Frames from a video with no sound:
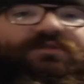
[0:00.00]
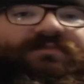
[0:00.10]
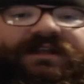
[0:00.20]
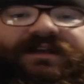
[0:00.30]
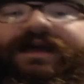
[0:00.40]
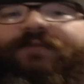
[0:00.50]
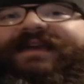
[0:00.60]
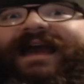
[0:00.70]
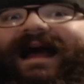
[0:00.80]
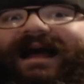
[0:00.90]
media to help
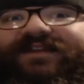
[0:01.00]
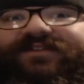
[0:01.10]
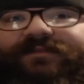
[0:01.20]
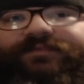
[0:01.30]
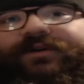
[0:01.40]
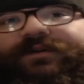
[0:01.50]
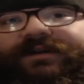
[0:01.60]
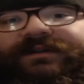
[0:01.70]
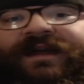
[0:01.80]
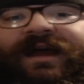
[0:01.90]
get eyes on the product,